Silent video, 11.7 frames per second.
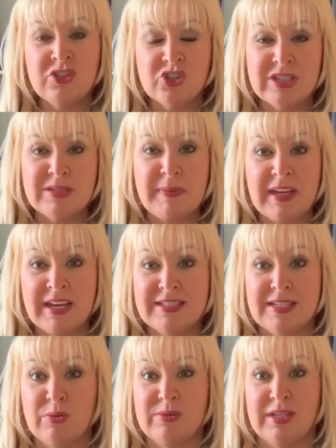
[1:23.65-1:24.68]
just because
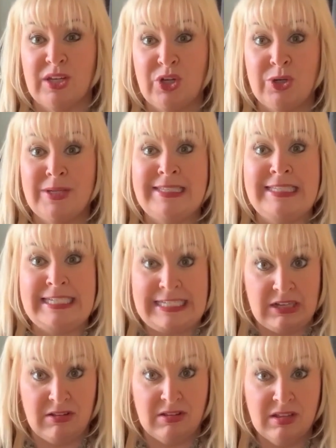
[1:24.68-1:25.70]
it was a good
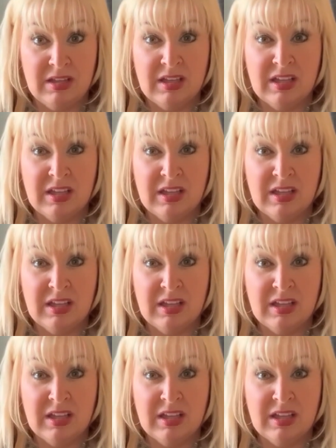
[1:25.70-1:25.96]
deal.